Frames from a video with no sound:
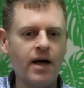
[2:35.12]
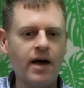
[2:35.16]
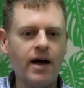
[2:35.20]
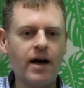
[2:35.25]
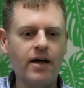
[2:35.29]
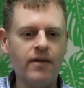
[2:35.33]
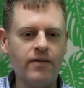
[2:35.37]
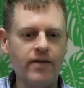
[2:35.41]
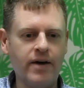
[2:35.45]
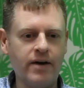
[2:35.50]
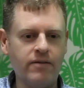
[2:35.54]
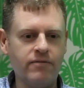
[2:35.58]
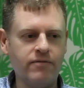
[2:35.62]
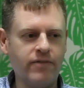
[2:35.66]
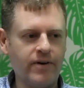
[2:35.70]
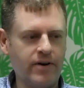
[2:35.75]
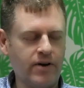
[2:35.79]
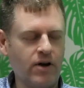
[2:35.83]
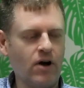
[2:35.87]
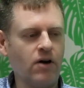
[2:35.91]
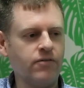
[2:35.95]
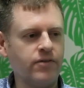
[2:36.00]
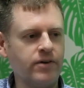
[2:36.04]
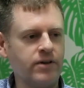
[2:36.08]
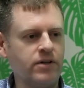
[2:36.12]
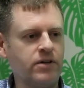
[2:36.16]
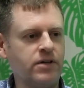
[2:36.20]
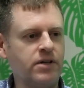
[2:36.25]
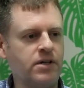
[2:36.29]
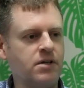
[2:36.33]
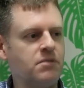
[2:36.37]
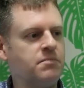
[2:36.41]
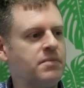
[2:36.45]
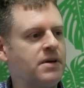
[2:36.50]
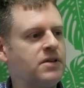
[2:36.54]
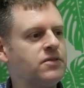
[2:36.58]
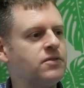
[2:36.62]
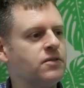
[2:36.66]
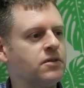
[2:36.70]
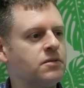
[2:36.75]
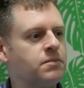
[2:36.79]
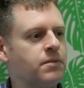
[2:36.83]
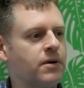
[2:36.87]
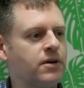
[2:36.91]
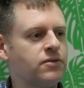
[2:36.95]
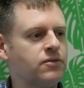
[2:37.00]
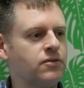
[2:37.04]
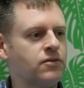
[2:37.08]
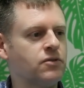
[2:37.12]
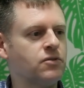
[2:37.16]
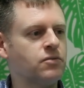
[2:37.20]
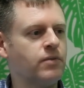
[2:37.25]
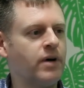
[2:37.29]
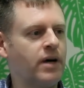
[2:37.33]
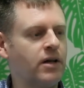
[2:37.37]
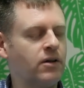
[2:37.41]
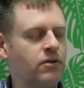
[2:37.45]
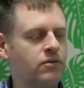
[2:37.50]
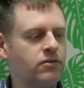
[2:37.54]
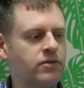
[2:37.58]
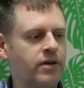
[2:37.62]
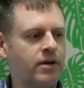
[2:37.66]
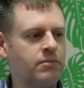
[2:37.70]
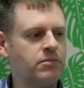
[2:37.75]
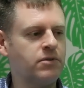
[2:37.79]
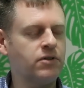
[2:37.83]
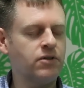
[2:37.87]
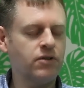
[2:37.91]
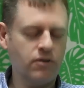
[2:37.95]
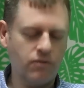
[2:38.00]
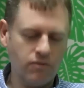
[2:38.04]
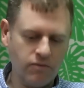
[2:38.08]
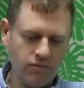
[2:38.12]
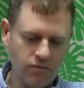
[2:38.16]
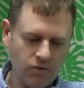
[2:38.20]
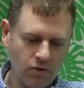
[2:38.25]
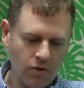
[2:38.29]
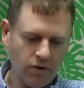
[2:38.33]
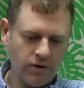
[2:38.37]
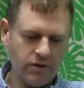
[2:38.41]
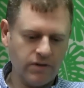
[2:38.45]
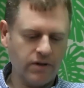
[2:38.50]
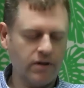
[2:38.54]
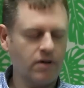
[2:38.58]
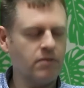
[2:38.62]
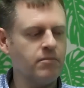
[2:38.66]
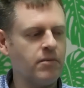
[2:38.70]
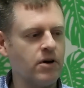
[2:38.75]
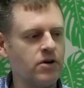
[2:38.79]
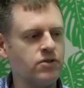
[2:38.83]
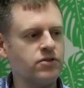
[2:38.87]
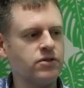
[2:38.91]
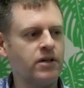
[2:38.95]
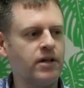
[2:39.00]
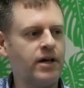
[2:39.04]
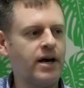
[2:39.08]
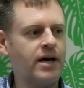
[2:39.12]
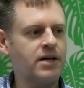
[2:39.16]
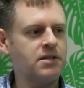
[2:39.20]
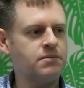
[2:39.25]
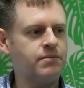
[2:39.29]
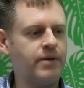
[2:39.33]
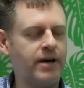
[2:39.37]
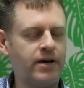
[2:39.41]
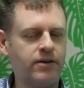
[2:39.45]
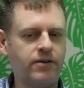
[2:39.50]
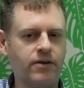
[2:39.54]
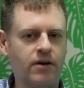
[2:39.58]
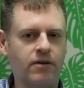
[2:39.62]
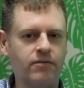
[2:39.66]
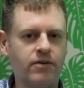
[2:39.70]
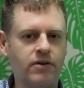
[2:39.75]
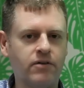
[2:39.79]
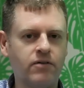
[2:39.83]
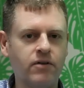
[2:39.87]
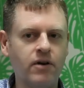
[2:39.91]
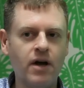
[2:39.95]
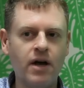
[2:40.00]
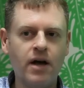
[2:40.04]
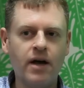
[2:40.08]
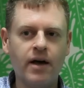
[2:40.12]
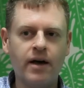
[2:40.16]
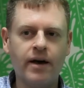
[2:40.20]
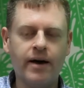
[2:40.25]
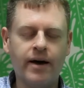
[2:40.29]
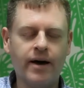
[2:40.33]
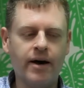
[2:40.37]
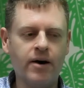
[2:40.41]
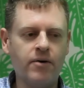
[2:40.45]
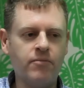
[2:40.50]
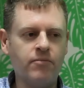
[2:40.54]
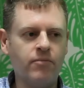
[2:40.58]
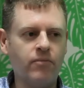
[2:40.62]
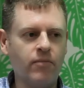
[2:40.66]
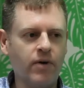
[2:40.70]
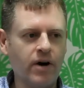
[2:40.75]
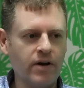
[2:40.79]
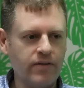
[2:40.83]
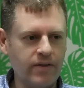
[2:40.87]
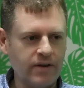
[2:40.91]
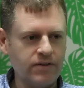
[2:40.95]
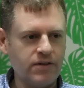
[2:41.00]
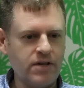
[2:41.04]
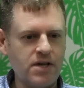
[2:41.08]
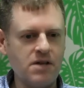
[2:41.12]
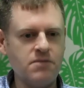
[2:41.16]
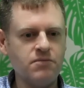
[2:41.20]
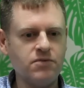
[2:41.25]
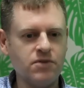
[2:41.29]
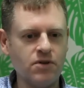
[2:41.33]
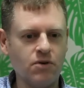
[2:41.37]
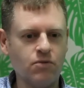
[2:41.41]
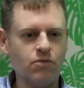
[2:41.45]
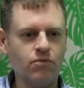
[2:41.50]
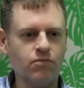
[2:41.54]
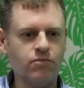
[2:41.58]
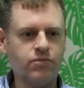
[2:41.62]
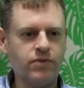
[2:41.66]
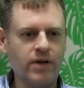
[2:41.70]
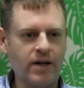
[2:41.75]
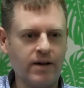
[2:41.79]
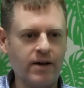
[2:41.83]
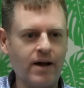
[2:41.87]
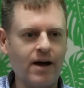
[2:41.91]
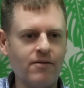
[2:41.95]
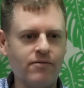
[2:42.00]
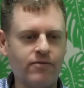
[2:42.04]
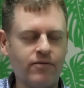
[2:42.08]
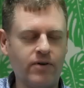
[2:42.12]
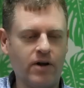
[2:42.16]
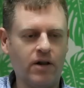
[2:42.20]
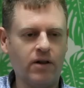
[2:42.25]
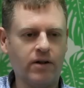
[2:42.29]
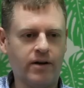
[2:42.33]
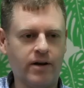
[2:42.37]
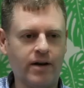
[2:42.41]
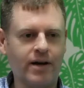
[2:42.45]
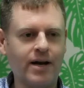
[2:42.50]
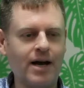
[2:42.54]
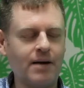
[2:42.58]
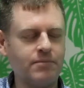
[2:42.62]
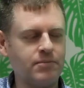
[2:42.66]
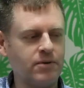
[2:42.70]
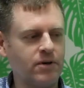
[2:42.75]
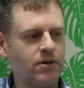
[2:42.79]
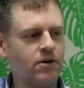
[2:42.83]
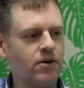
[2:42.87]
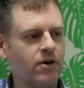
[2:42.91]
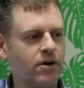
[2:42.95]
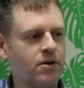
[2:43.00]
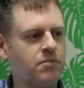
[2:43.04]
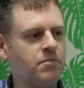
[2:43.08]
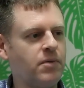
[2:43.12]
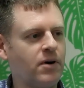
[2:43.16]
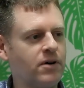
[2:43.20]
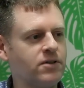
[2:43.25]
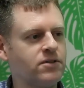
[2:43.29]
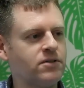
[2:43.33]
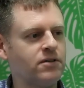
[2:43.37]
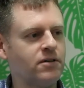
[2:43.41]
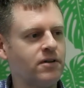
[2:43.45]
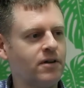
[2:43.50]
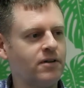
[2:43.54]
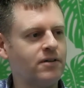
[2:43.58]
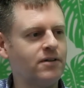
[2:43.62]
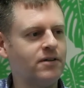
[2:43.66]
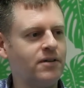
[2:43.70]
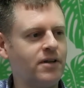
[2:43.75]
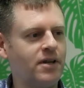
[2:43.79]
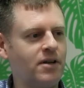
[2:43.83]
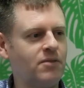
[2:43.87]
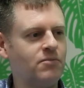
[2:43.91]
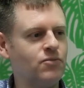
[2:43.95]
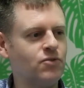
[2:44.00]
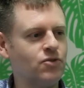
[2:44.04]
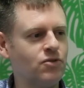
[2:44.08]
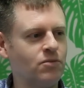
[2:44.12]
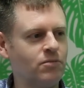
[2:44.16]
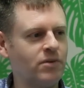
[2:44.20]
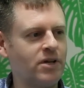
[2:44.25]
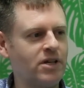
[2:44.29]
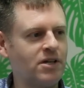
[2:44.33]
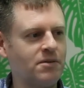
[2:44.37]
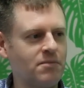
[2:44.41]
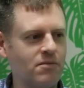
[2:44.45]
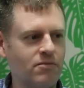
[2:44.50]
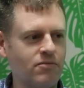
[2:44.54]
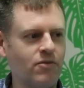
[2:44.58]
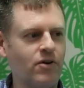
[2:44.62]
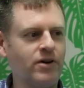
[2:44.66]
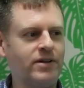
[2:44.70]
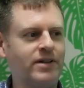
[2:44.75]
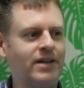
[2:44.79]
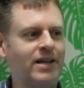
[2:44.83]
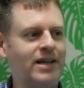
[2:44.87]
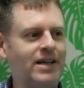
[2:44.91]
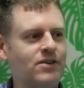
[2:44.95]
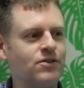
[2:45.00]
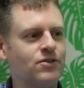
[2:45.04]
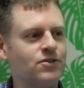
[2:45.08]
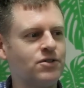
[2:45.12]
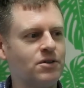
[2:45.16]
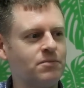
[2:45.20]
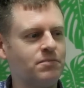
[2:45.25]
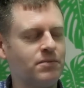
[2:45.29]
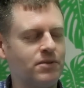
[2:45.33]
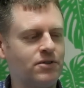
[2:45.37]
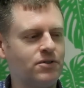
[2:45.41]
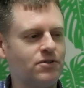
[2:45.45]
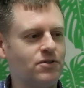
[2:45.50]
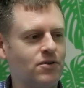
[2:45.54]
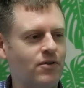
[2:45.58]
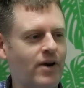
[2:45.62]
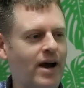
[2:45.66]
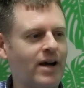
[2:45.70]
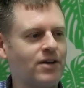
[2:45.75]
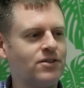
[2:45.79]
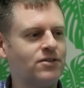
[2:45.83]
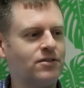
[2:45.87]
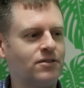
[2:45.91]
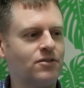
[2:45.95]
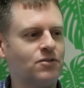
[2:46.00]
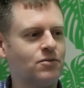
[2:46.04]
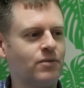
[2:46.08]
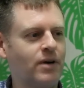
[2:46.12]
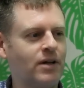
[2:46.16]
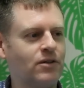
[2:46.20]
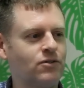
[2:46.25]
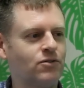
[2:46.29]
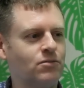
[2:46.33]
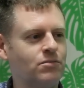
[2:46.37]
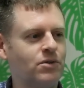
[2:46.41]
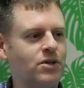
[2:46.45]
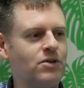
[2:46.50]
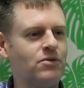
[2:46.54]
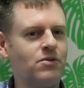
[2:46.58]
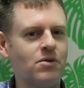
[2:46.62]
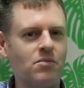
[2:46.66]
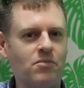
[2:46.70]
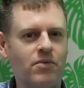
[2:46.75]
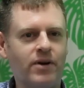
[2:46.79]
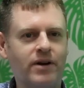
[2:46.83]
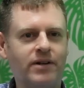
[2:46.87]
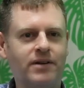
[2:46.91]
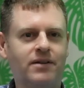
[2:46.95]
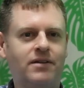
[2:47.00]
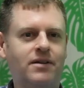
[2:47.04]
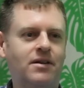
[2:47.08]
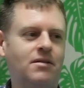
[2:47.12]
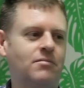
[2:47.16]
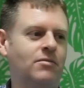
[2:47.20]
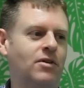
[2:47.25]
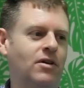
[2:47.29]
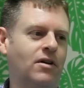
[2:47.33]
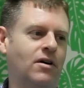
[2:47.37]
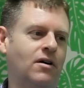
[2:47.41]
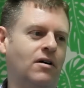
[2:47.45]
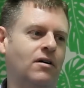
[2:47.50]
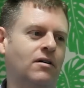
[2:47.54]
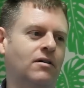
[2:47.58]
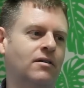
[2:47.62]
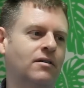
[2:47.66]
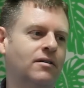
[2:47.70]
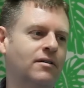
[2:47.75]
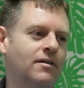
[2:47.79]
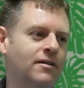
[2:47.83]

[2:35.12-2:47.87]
And then very often you need a business person as well, who's able to look at the commercial aspect of it. I think teams that have like a Captain Kirk person on the team, somebody to provide the leadership and the direction as well, somebody who can bring the team along.